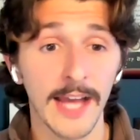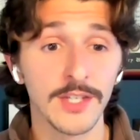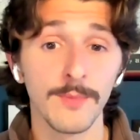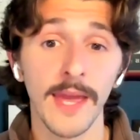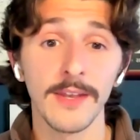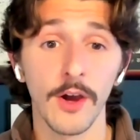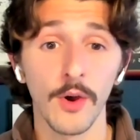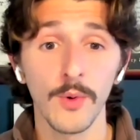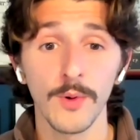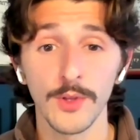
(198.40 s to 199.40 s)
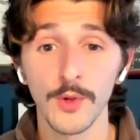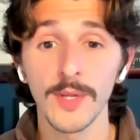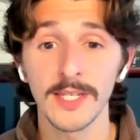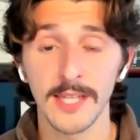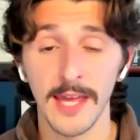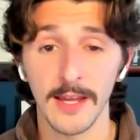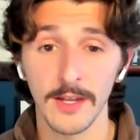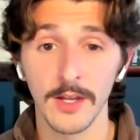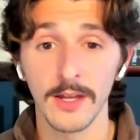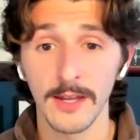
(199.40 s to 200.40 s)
As you may know, you can take